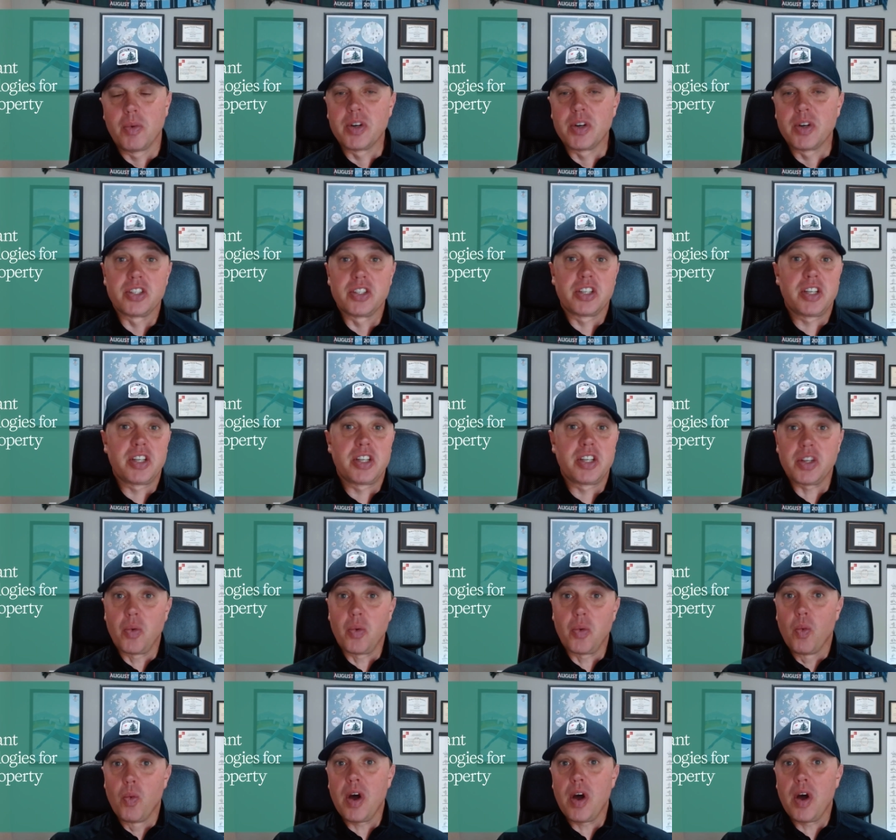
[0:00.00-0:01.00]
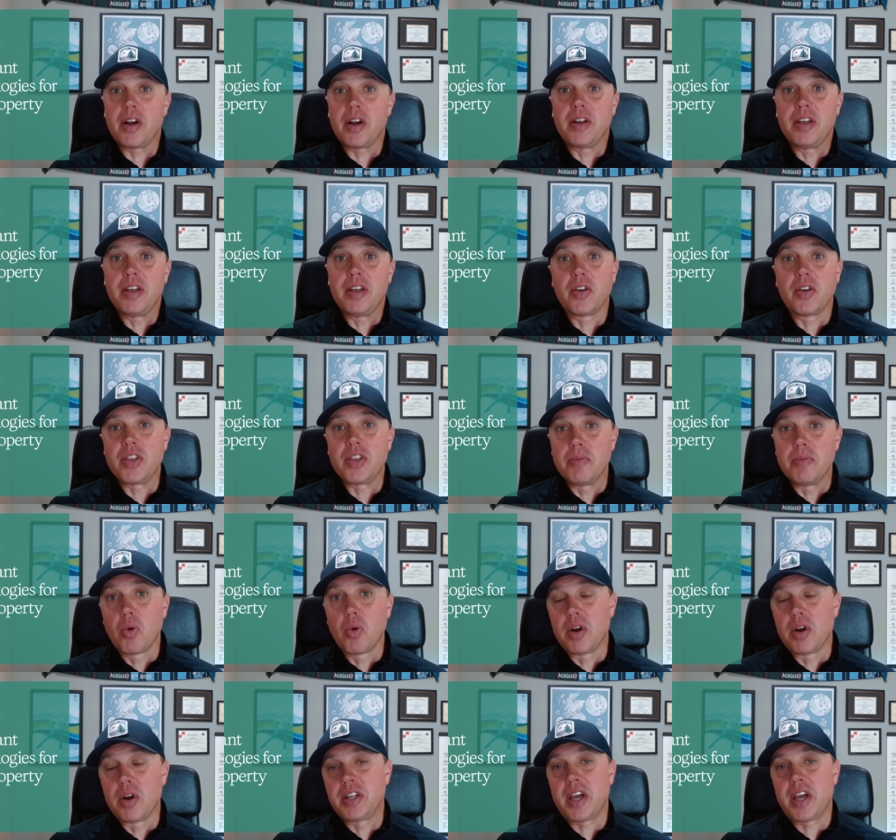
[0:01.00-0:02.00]
which is essentially what are the
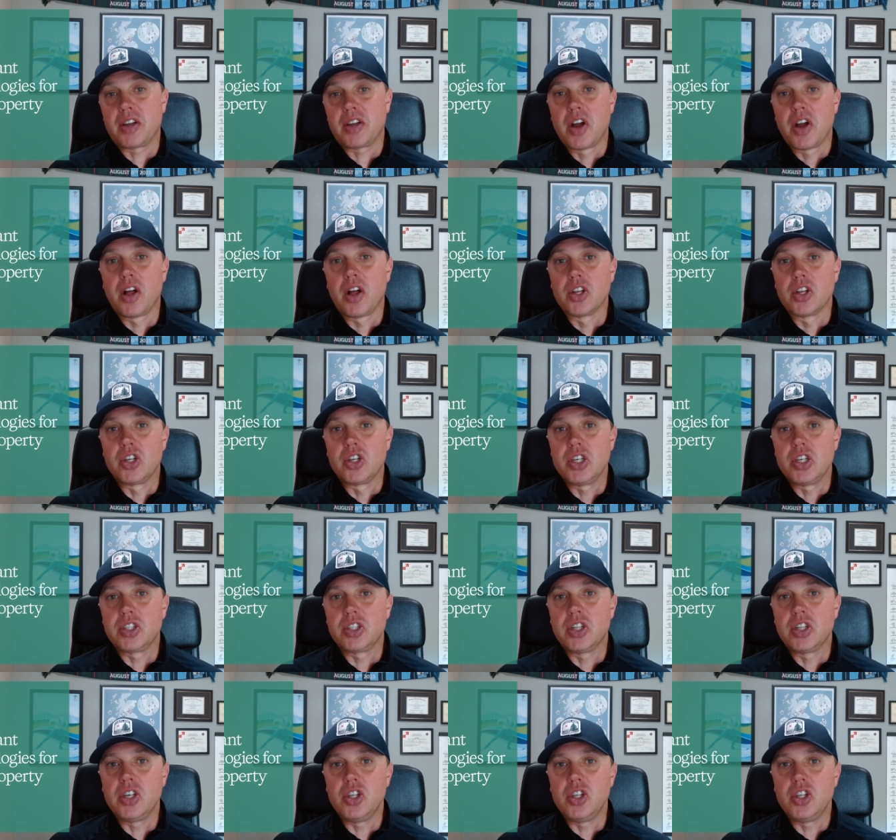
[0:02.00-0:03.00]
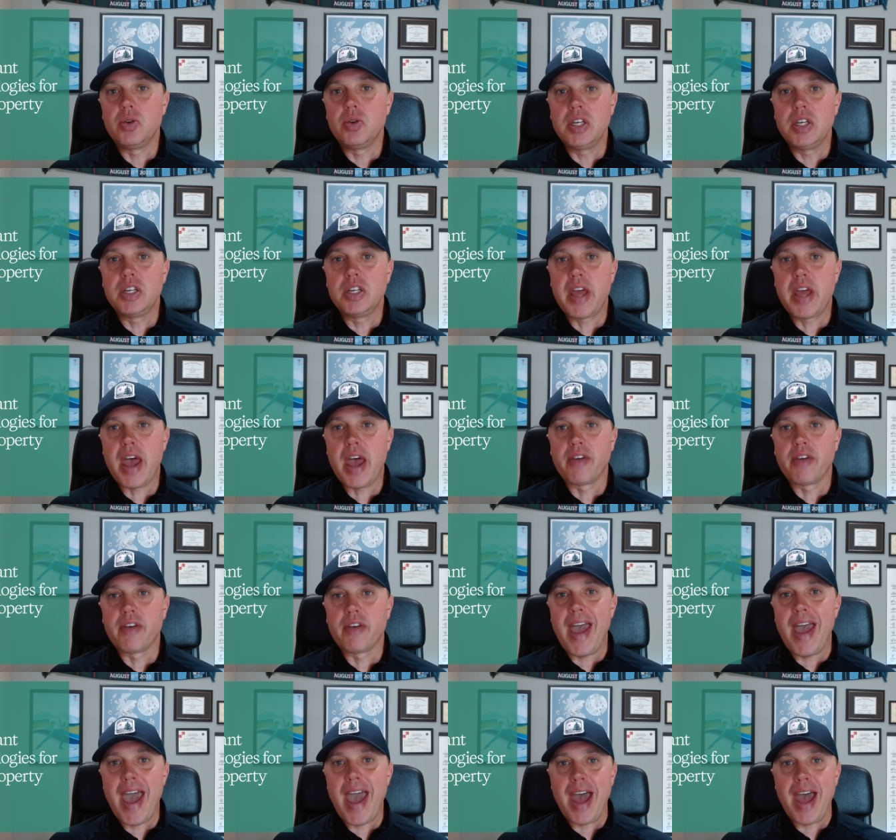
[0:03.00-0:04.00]
important technologies that you need to have
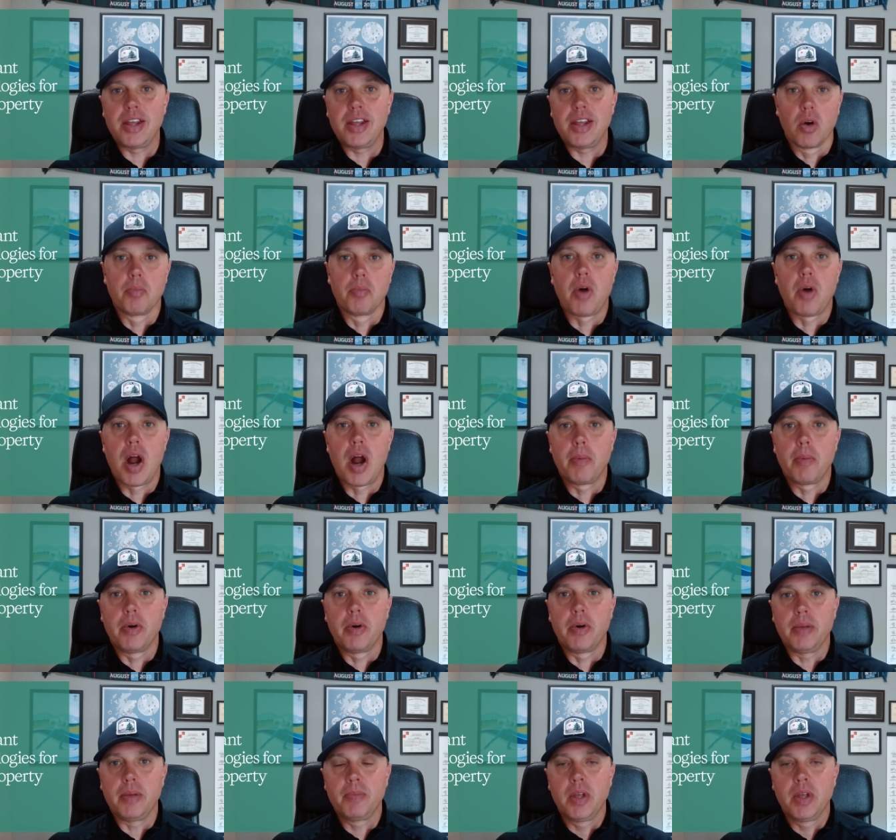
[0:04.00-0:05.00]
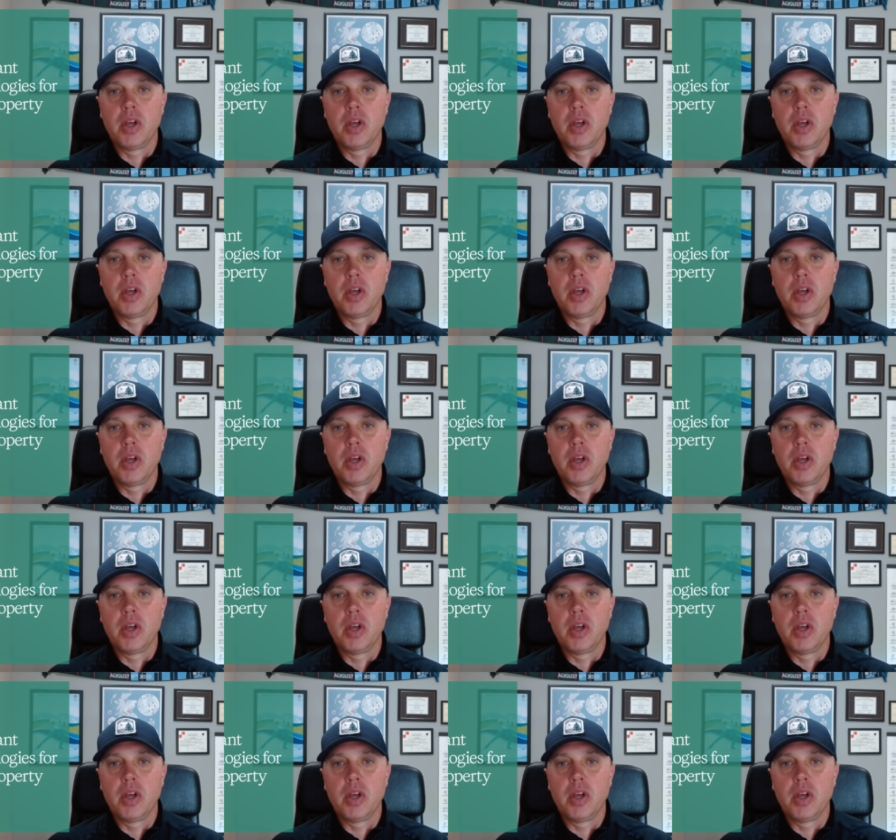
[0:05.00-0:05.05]
at your property.